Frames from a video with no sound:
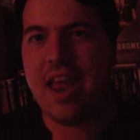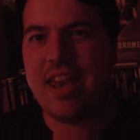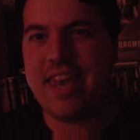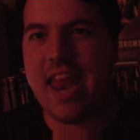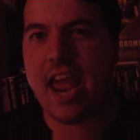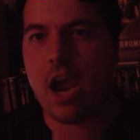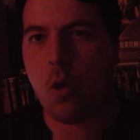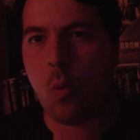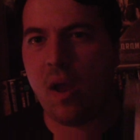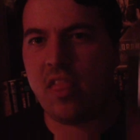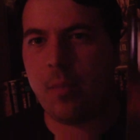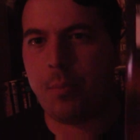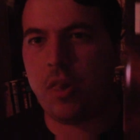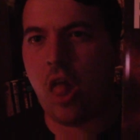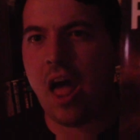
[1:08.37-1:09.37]
Now,
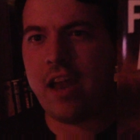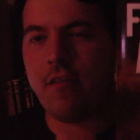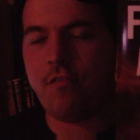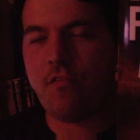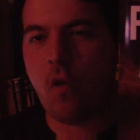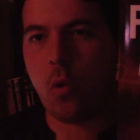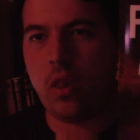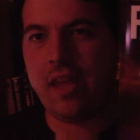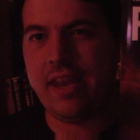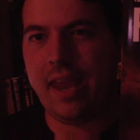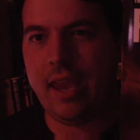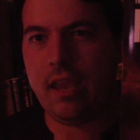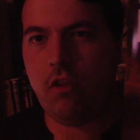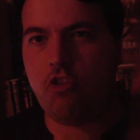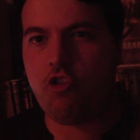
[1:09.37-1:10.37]
the plot of Fallen
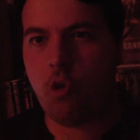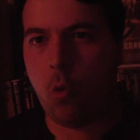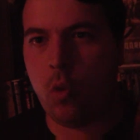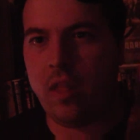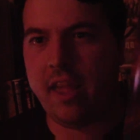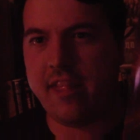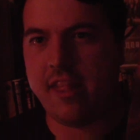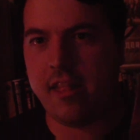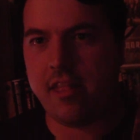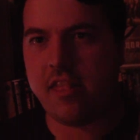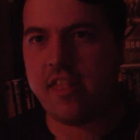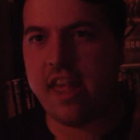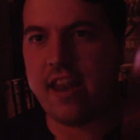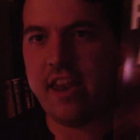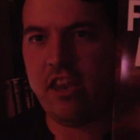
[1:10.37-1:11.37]
Angel is it's
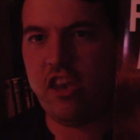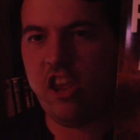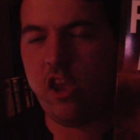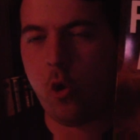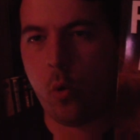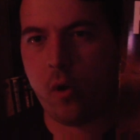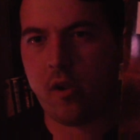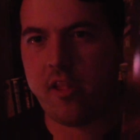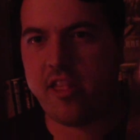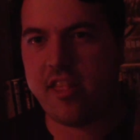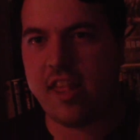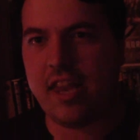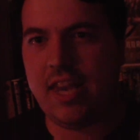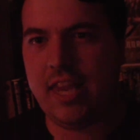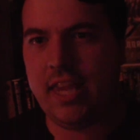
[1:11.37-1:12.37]
set in New York
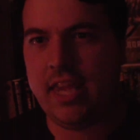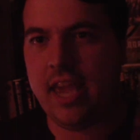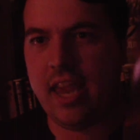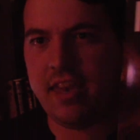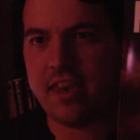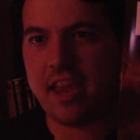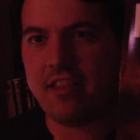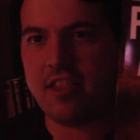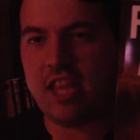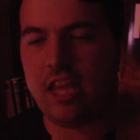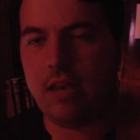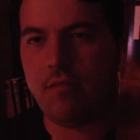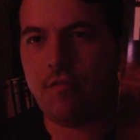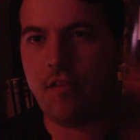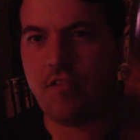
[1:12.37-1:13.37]
City in
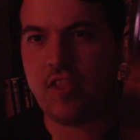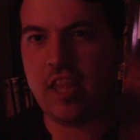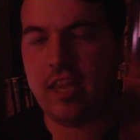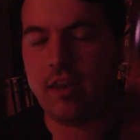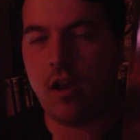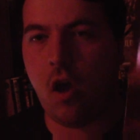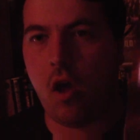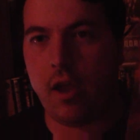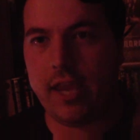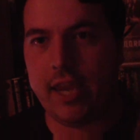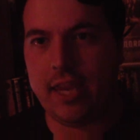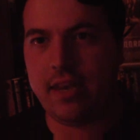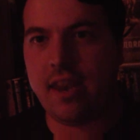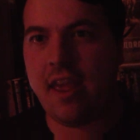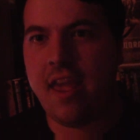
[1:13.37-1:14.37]

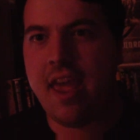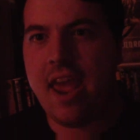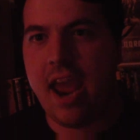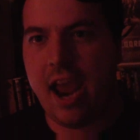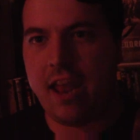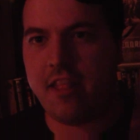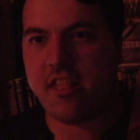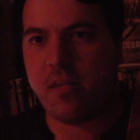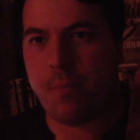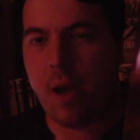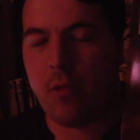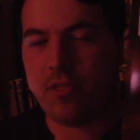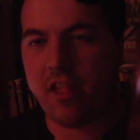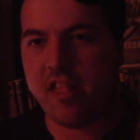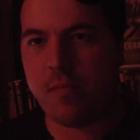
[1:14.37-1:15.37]
1959, and it's
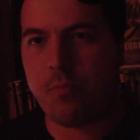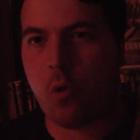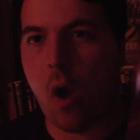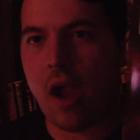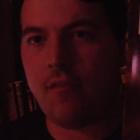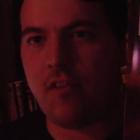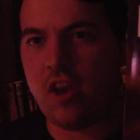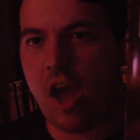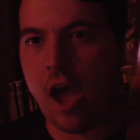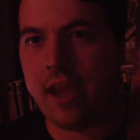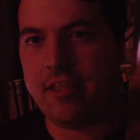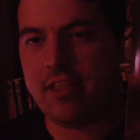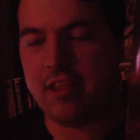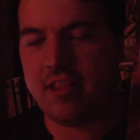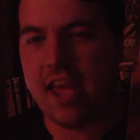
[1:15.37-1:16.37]
about this private-eye
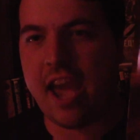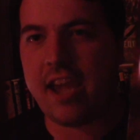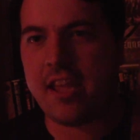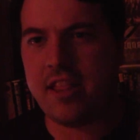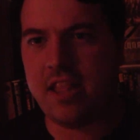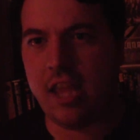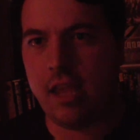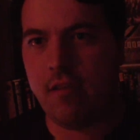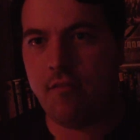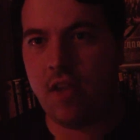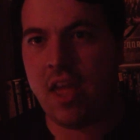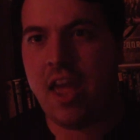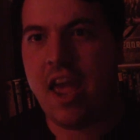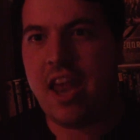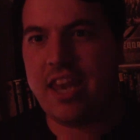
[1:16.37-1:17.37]

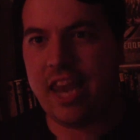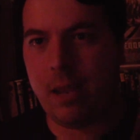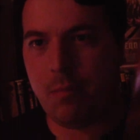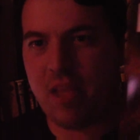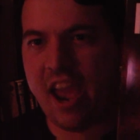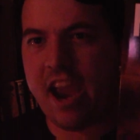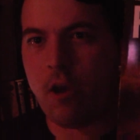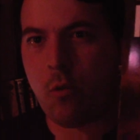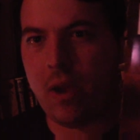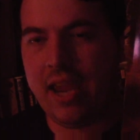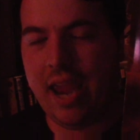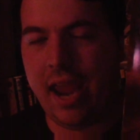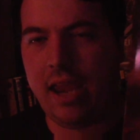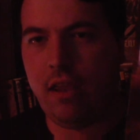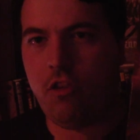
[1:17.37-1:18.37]
detective named
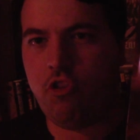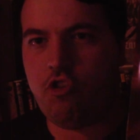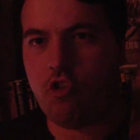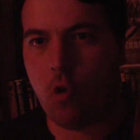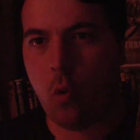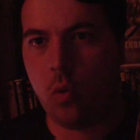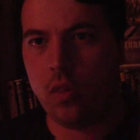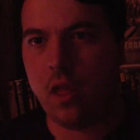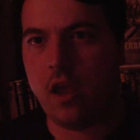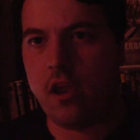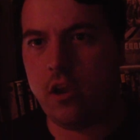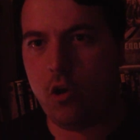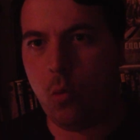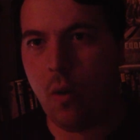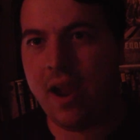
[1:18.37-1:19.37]
Harry Angel,
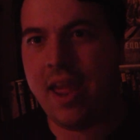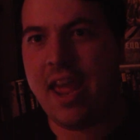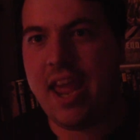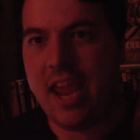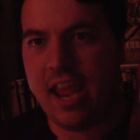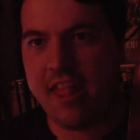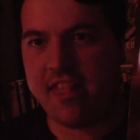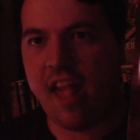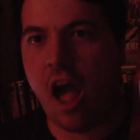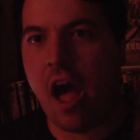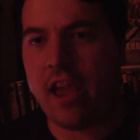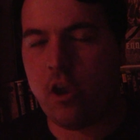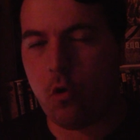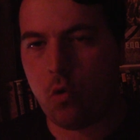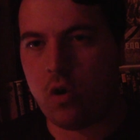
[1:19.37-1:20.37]
who is
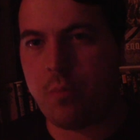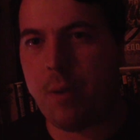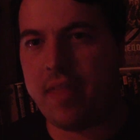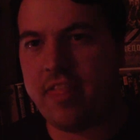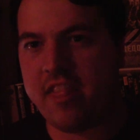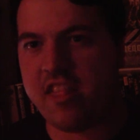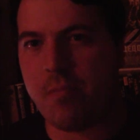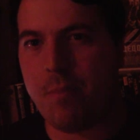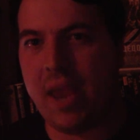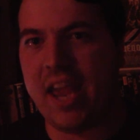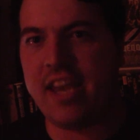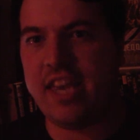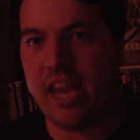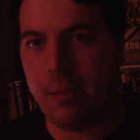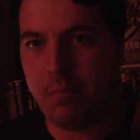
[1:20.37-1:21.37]
hired by this
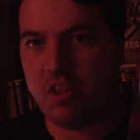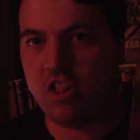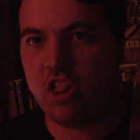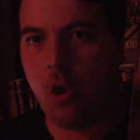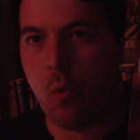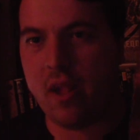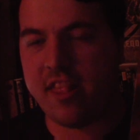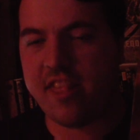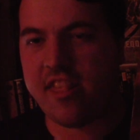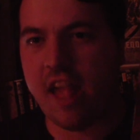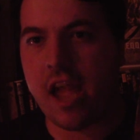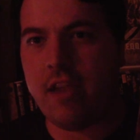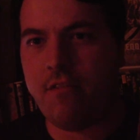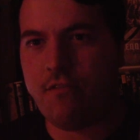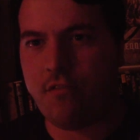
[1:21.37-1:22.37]
man named Louis
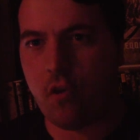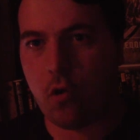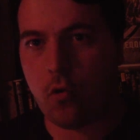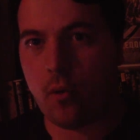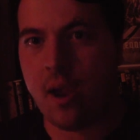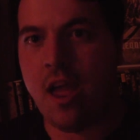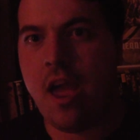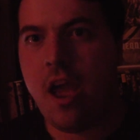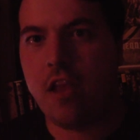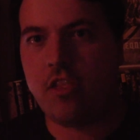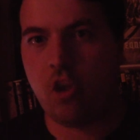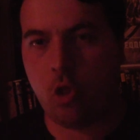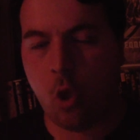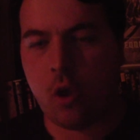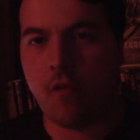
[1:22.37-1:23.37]
Cyphre
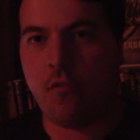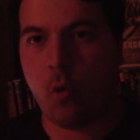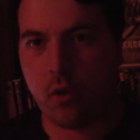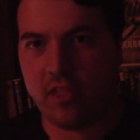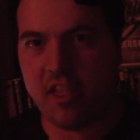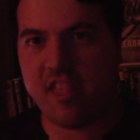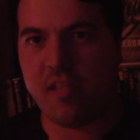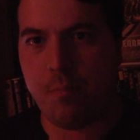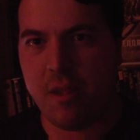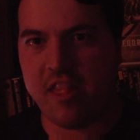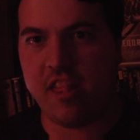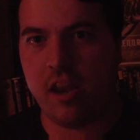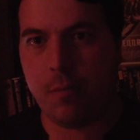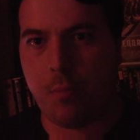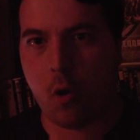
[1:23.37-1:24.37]
to look for this
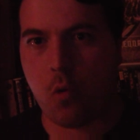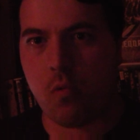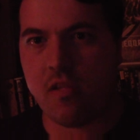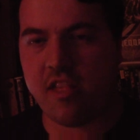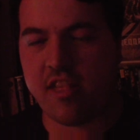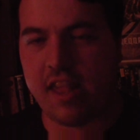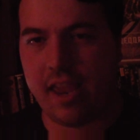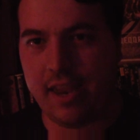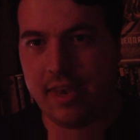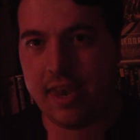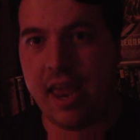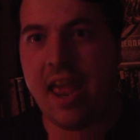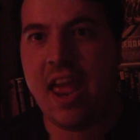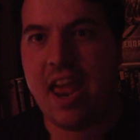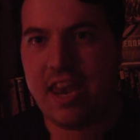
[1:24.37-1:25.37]
missing
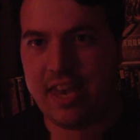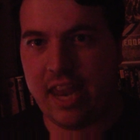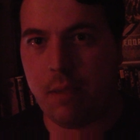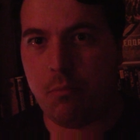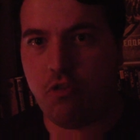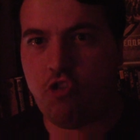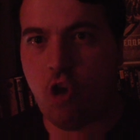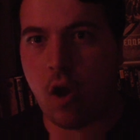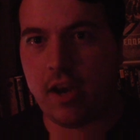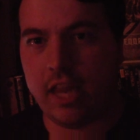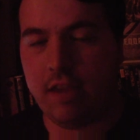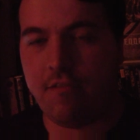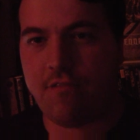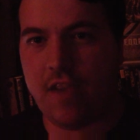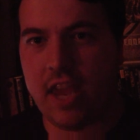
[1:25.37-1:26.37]
person named
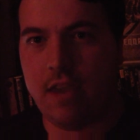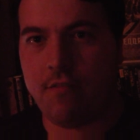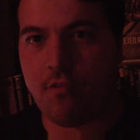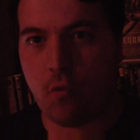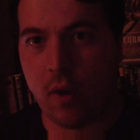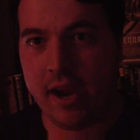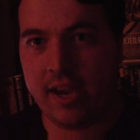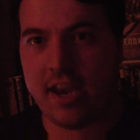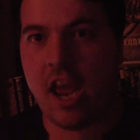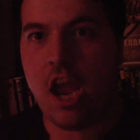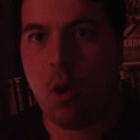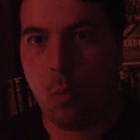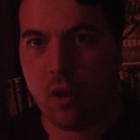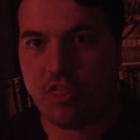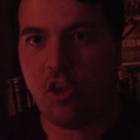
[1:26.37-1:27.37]
Johnny Favorite,
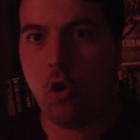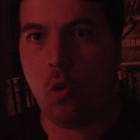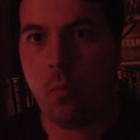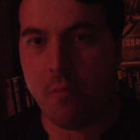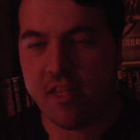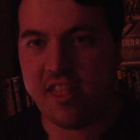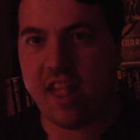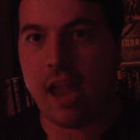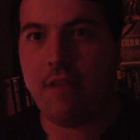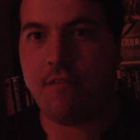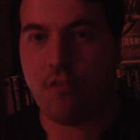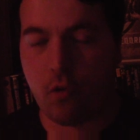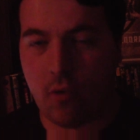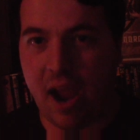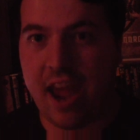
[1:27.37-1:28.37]
with whom
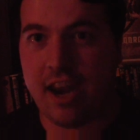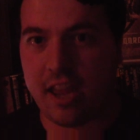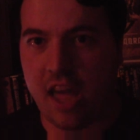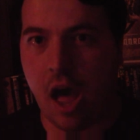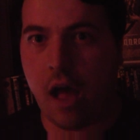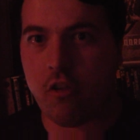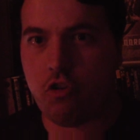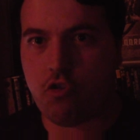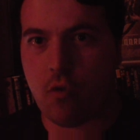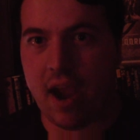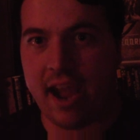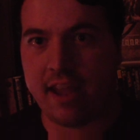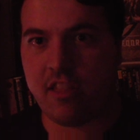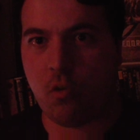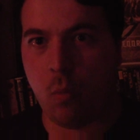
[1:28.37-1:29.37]
Cyphre had a
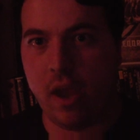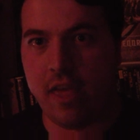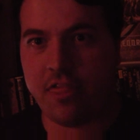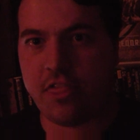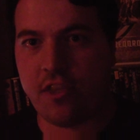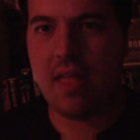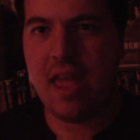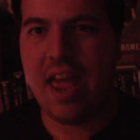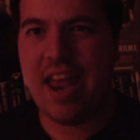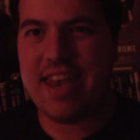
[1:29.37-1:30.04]
contract with.